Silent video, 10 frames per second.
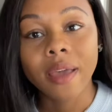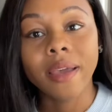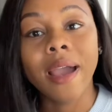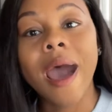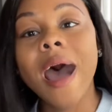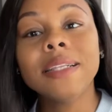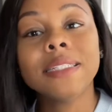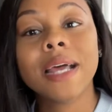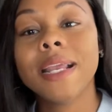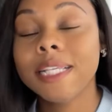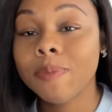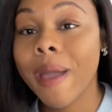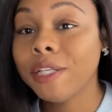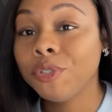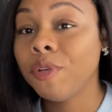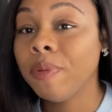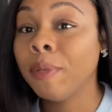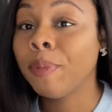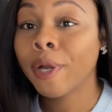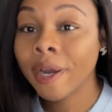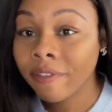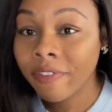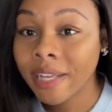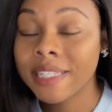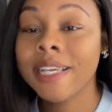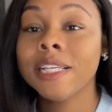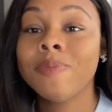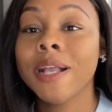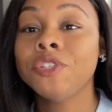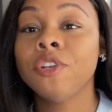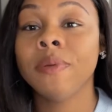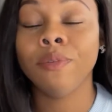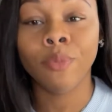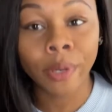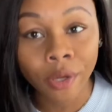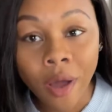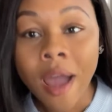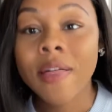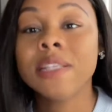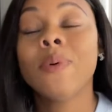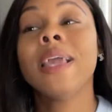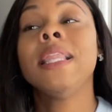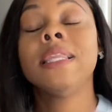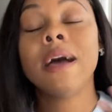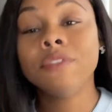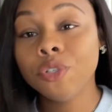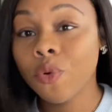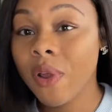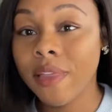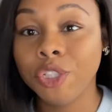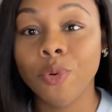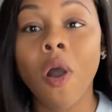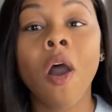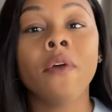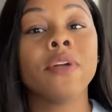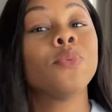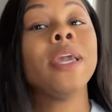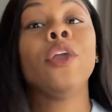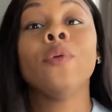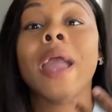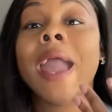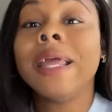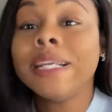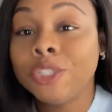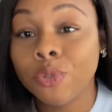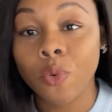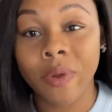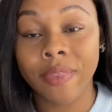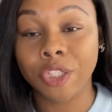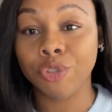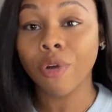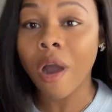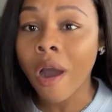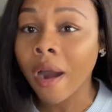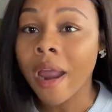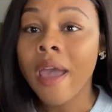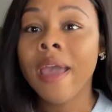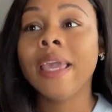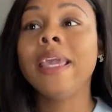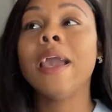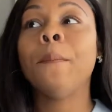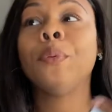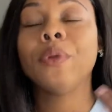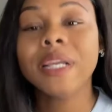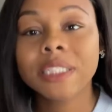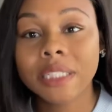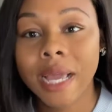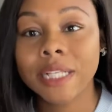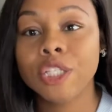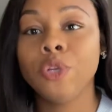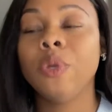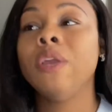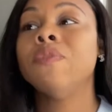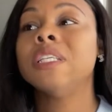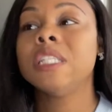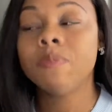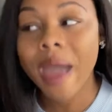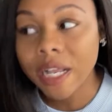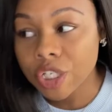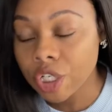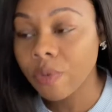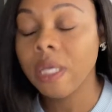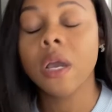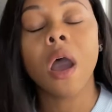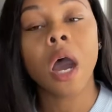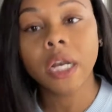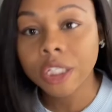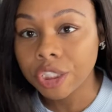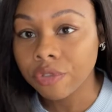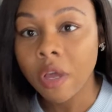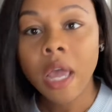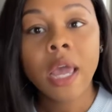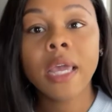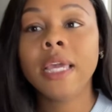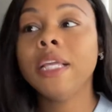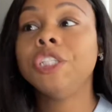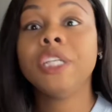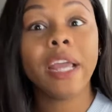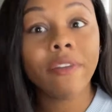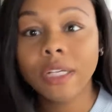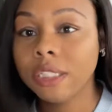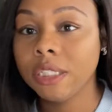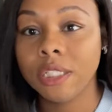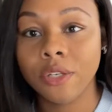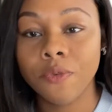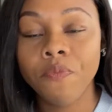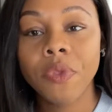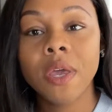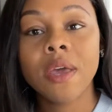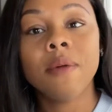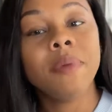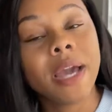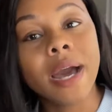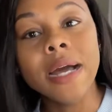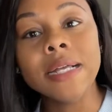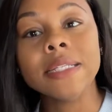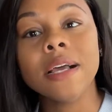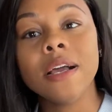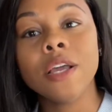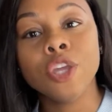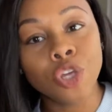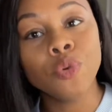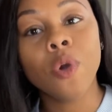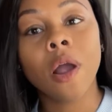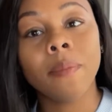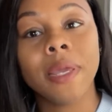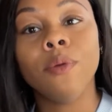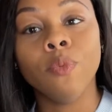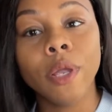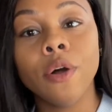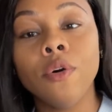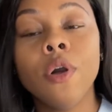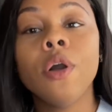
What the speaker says: God does not expect you to be perfect. He expects you to be real. That's why he loves you the way that you are. That's why he created you the way that you are. He appreciates you. He respects you. He honors you. He cherishes you because you are being real.